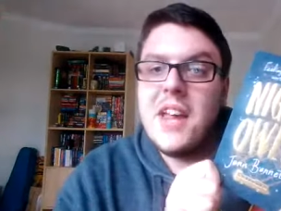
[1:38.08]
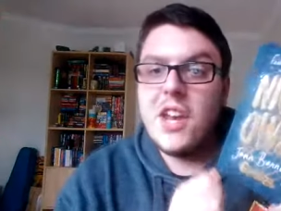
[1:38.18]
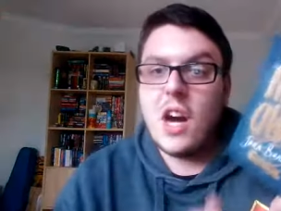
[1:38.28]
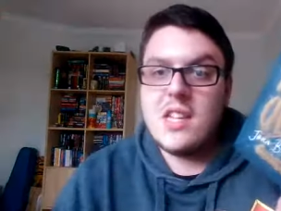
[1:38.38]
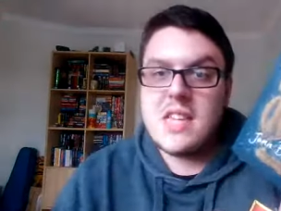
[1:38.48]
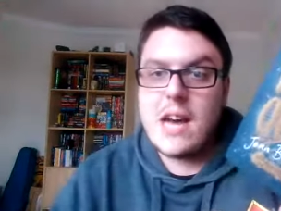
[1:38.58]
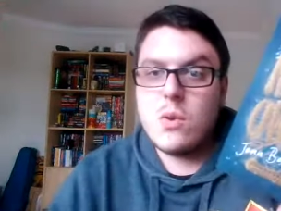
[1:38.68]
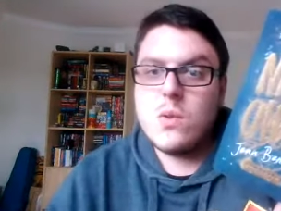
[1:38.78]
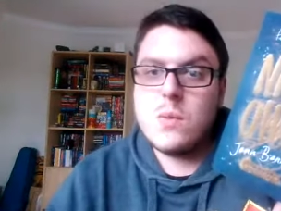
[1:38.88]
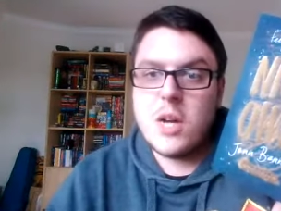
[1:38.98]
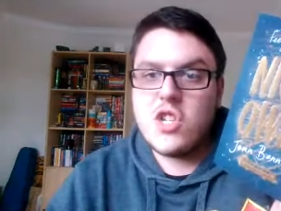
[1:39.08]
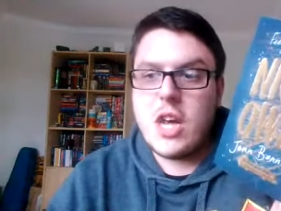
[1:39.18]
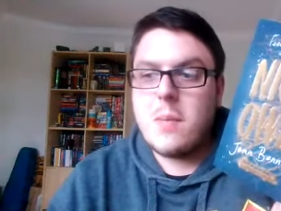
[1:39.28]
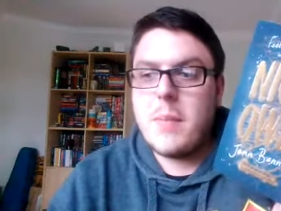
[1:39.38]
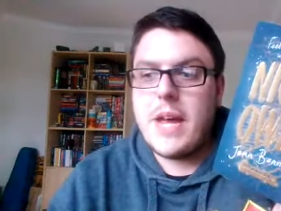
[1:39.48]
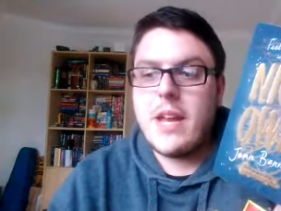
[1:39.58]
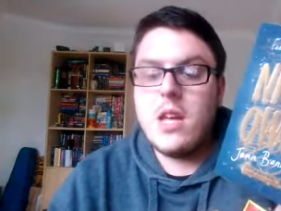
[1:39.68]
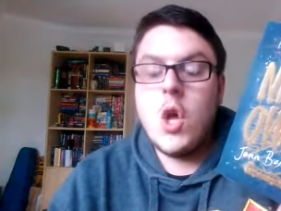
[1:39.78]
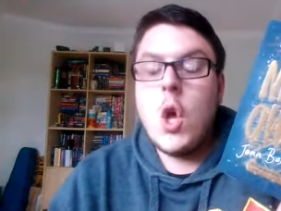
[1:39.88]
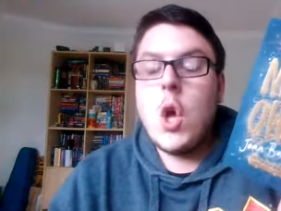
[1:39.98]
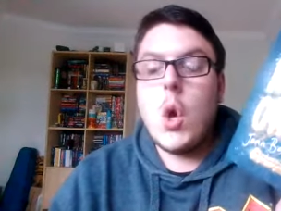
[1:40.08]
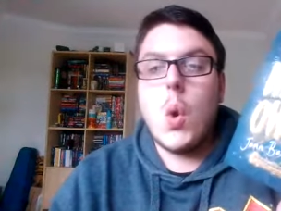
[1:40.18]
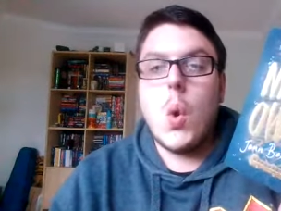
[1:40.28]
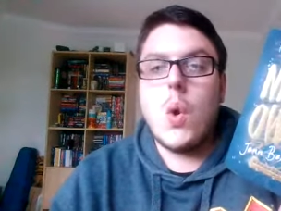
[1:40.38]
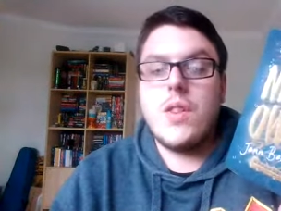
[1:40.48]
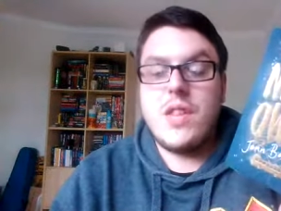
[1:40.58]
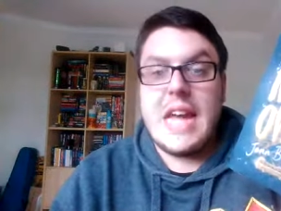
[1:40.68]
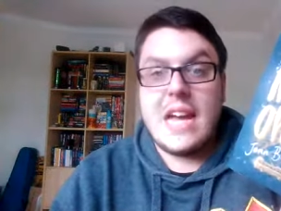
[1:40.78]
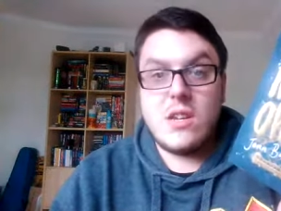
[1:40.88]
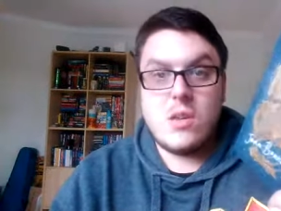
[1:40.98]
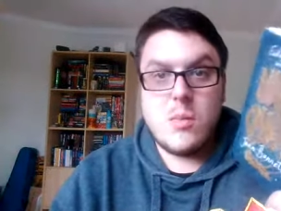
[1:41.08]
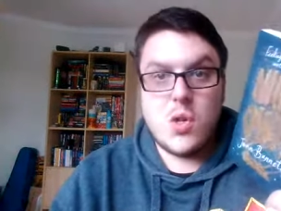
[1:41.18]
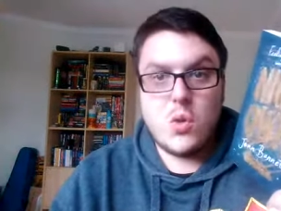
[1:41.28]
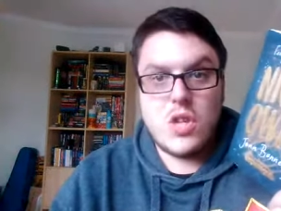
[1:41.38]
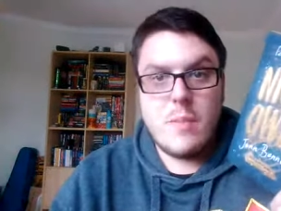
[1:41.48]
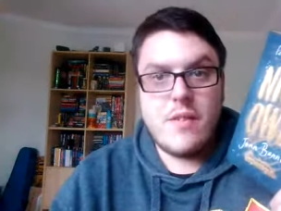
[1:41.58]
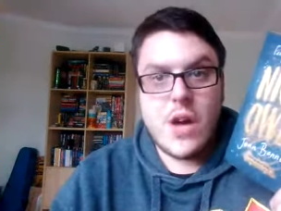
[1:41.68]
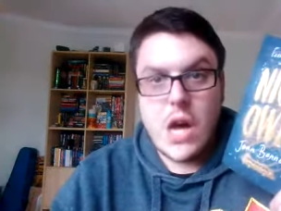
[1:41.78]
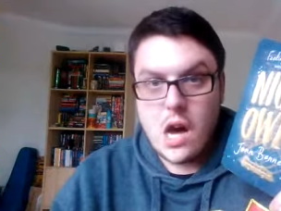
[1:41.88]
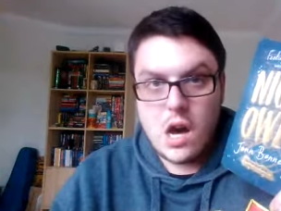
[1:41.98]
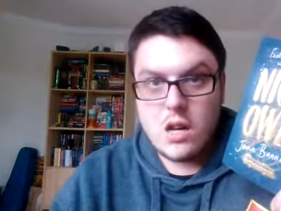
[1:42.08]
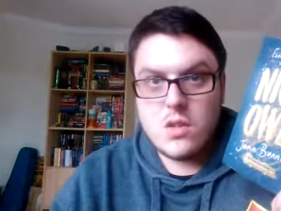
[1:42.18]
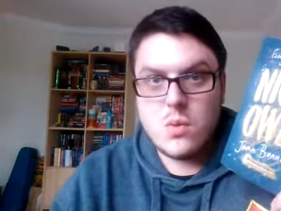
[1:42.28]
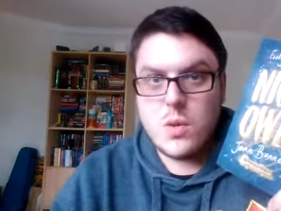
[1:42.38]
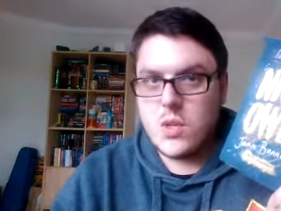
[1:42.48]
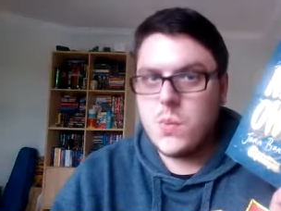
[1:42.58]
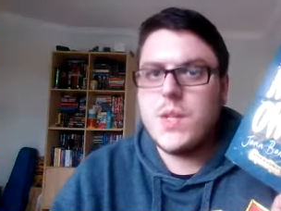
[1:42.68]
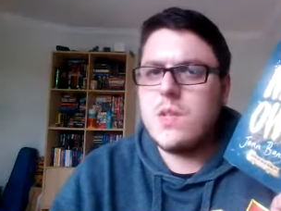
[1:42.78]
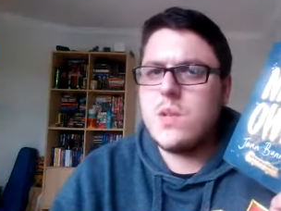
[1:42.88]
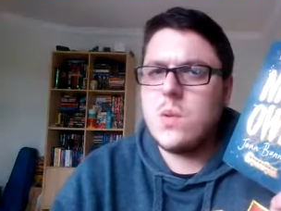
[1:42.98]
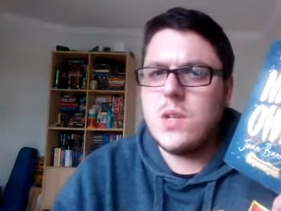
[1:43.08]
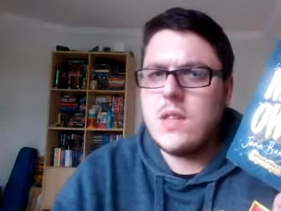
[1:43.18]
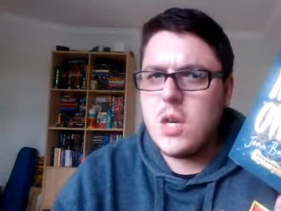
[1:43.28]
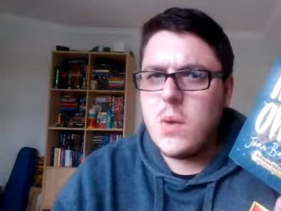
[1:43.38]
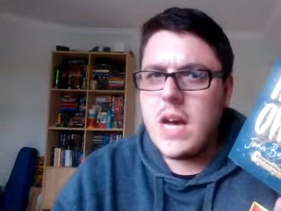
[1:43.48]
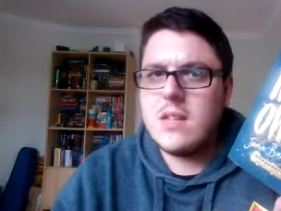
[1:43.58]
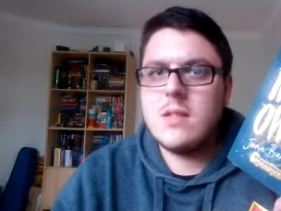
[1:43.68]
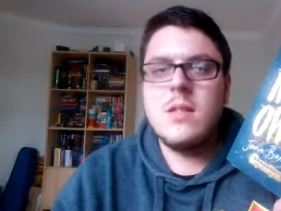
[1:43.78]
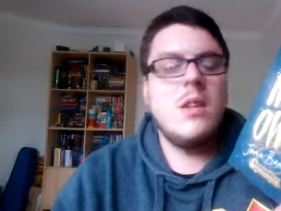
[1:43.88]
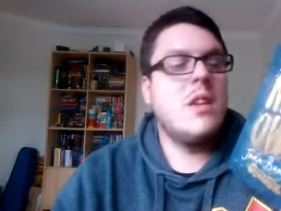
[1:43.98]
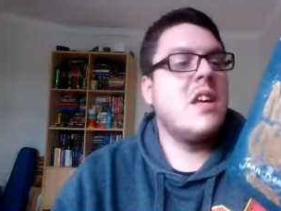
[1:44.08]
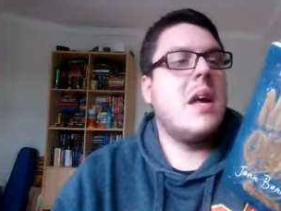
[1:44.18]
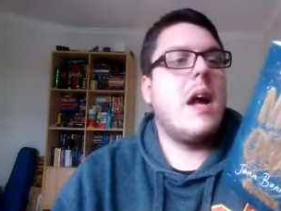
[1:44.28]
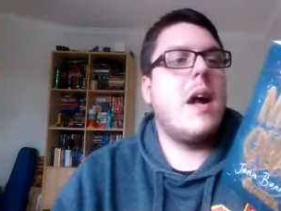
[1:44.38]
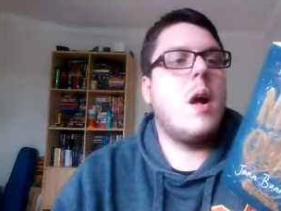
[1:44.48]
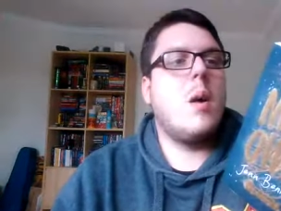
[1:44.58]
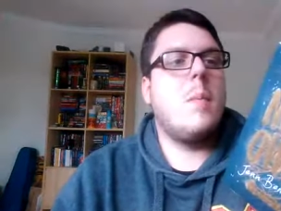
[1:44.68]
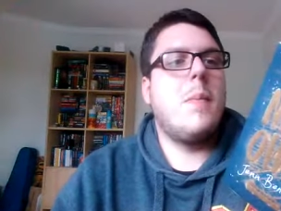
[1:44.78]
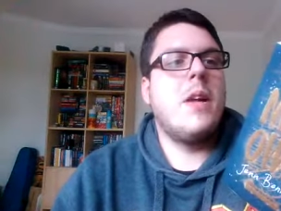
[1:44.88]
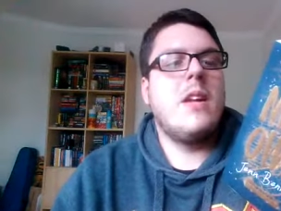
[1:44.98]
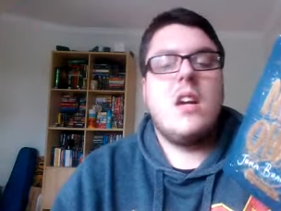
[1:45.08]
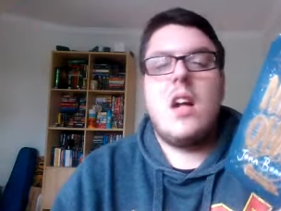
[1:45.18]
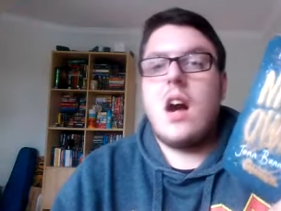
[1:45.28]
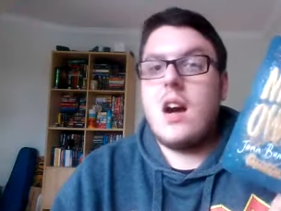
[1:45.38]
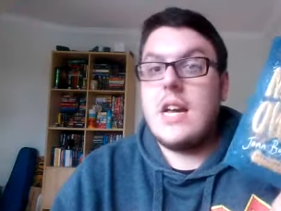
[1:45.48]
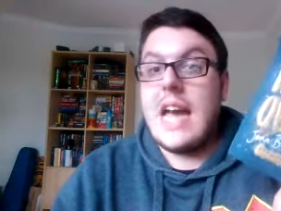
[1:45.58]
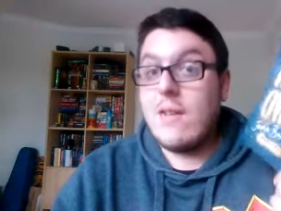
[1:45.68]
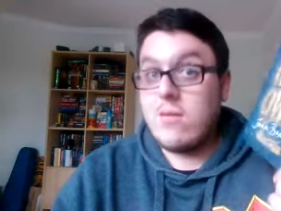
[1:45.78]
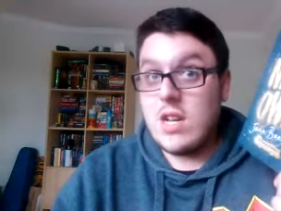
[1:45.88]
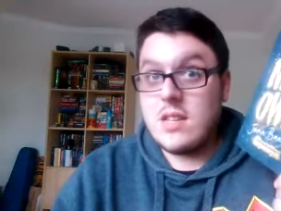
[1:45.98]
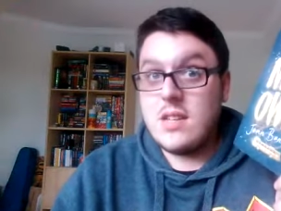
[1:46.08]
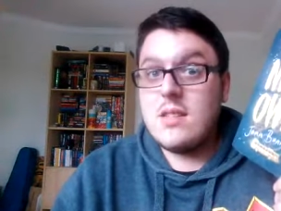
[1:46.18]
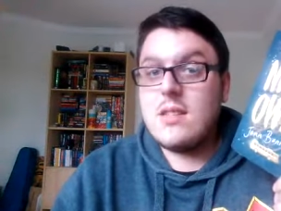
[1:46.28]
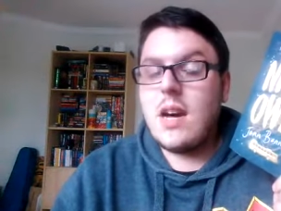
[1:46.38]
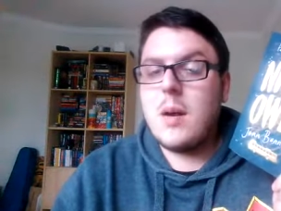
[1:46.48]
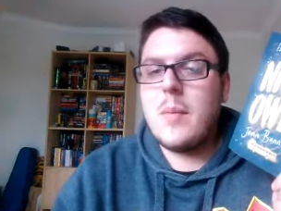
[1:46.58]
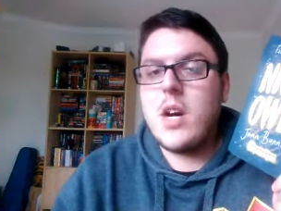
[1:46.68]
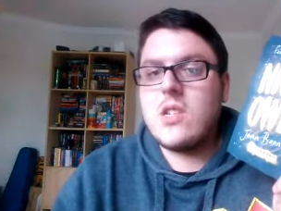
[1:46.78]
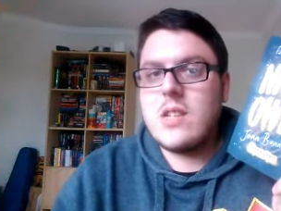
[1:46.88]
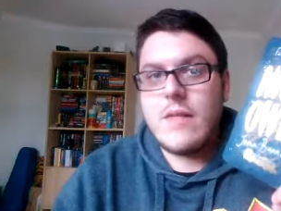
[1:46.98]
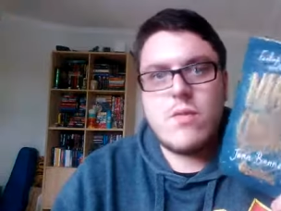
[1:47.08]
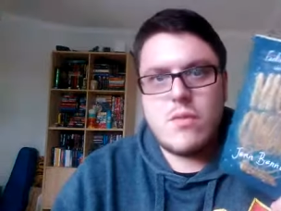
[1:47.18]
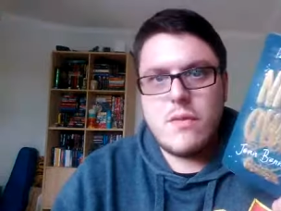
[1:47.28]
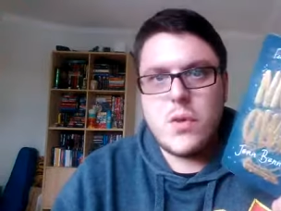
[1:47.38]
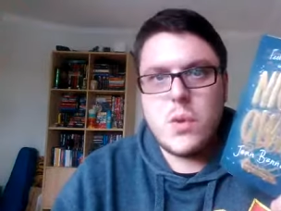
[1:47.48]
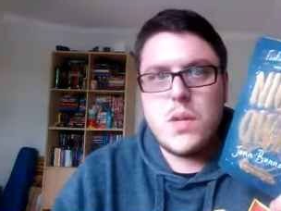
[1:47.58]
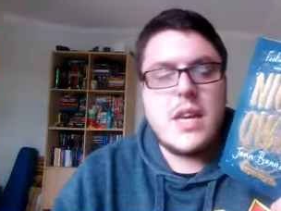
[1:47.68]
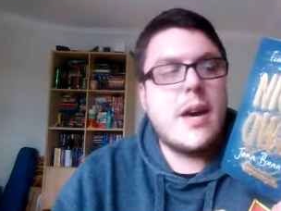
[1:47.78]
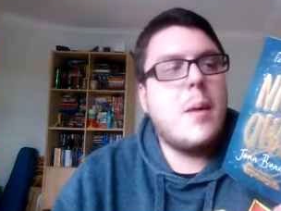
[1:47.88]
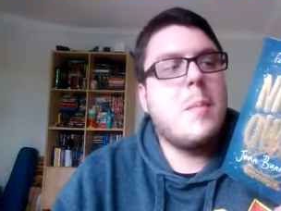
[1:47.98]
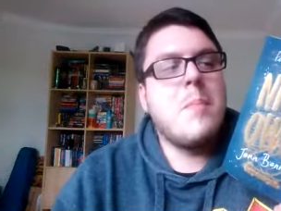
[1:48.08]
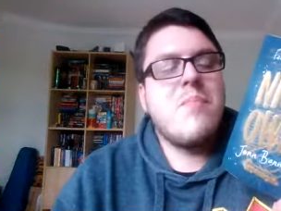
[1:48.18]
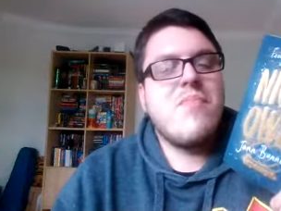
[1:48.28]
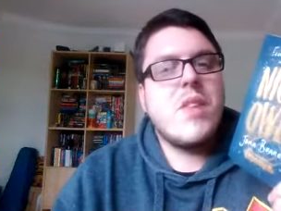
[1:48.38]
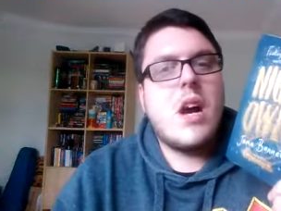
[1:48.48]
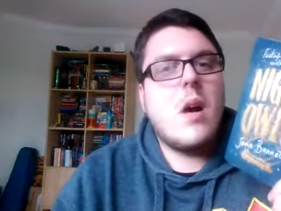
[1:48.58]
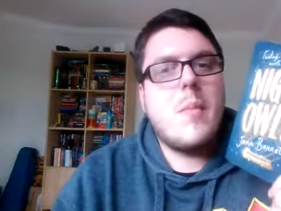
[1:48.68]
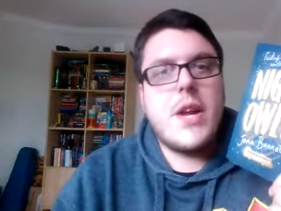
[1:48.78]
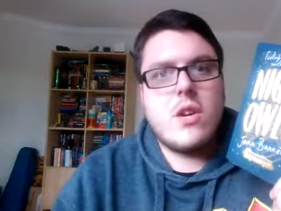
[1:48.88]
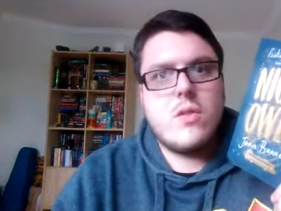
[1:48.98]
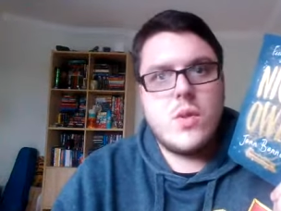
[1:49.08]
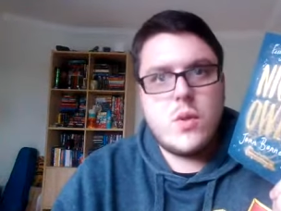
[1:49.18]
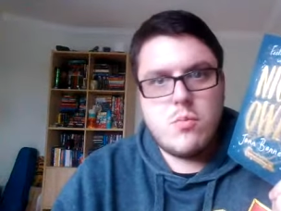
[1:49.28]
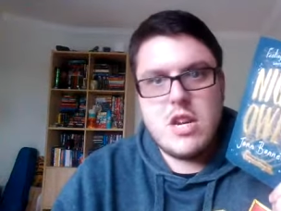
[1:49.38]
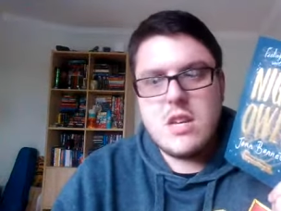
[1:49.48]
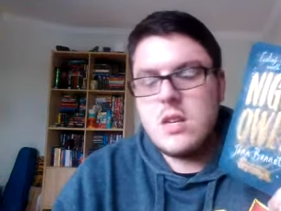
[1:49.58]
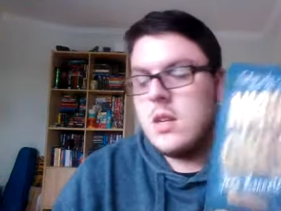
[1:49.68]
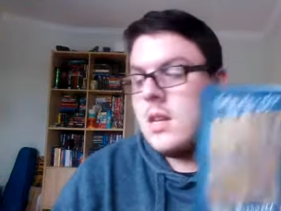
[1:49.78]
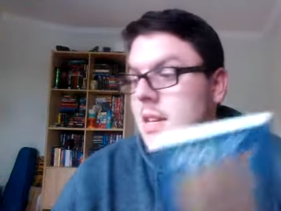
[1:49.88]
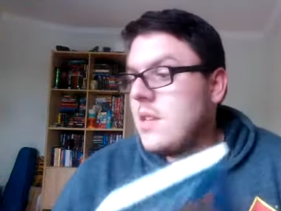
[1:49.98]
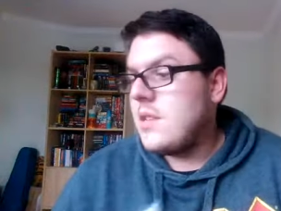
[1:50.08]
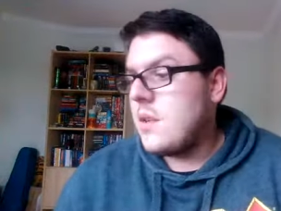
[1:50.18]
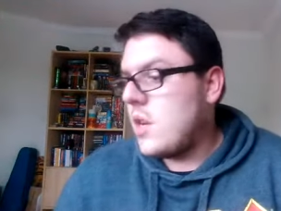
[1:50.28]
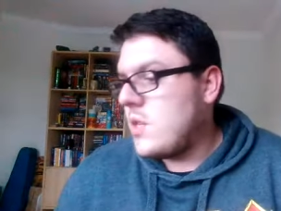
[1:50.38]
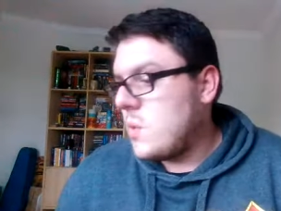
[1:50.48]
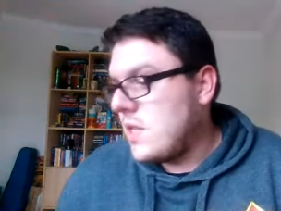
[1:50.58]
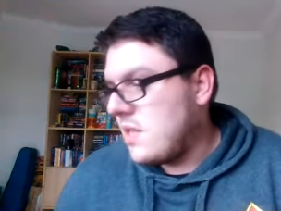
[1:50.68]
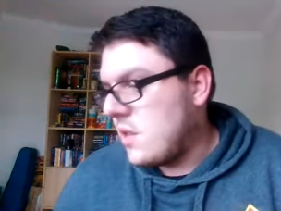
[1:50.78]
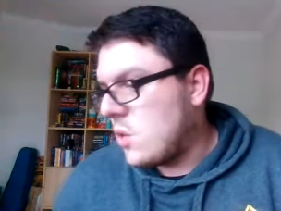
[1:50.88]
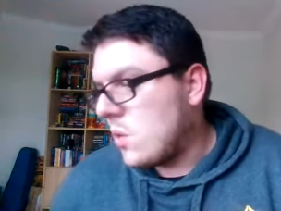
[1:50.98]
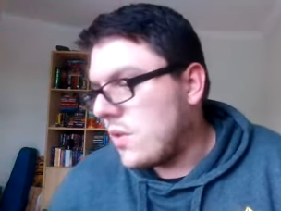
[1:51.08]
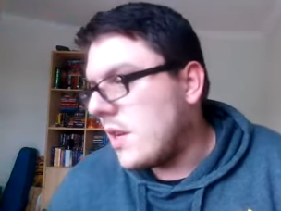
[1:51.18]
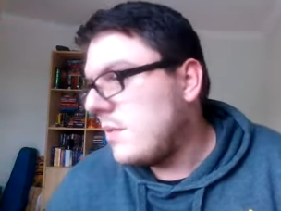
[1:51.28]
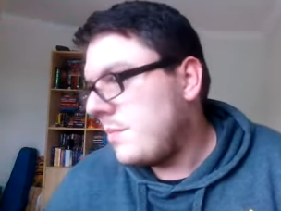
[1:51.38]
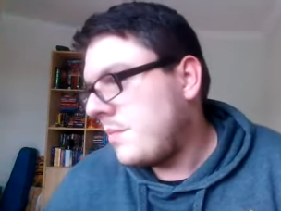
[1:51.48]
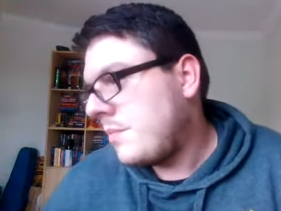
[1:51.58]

Night Owls by Jenn Bennett, or The Anatomical Shape of a Heart, which is what it's called in the US. Um, I have read this, um, I just haven't reviewed it yet, um, and I thought it was brilliant. So I tweeted the author,